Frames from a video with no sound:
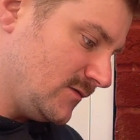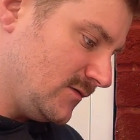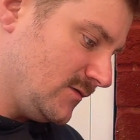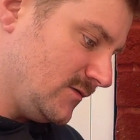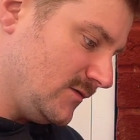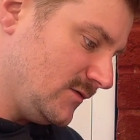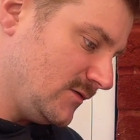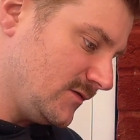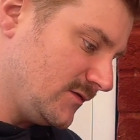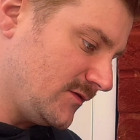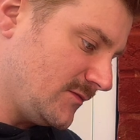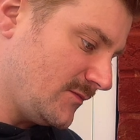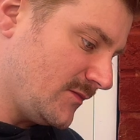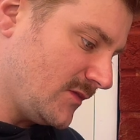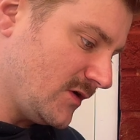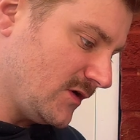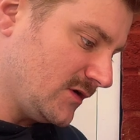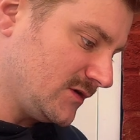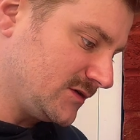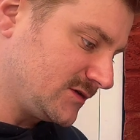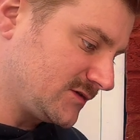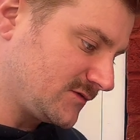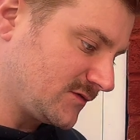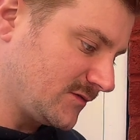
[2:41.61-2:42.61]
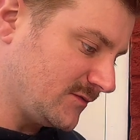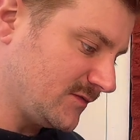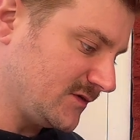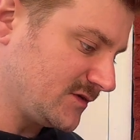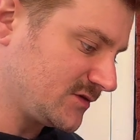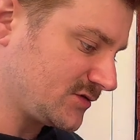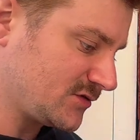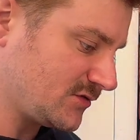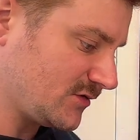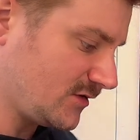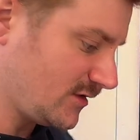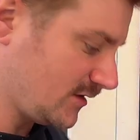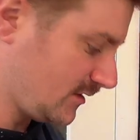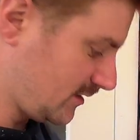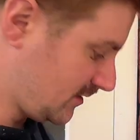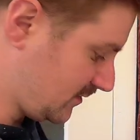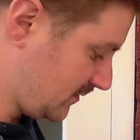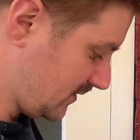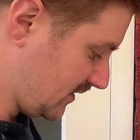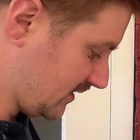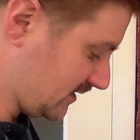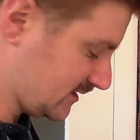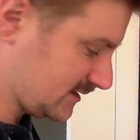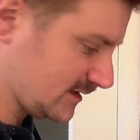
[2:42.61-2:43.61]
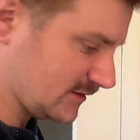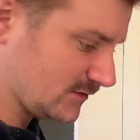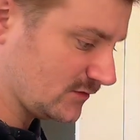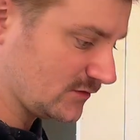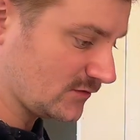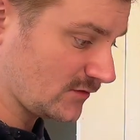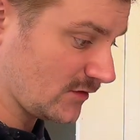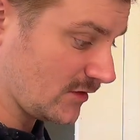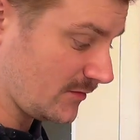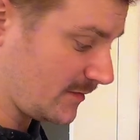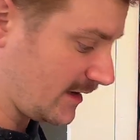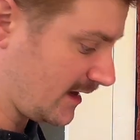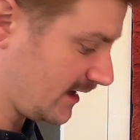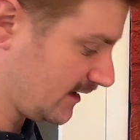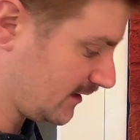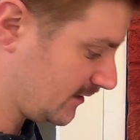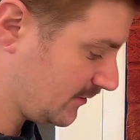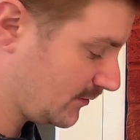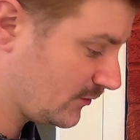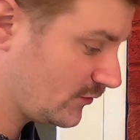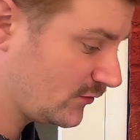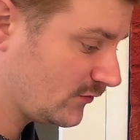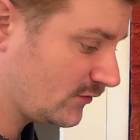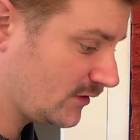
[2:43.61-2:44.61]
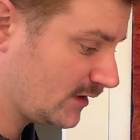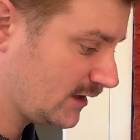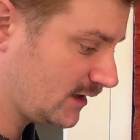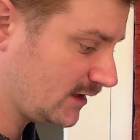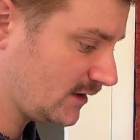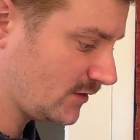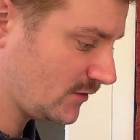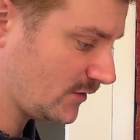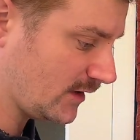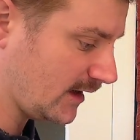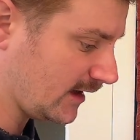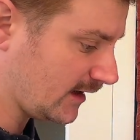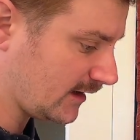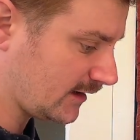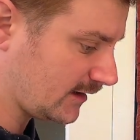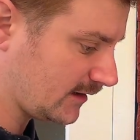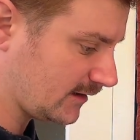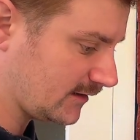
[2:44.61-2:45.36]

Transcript: all of the moss from the trunk because it will grow back pretty quick,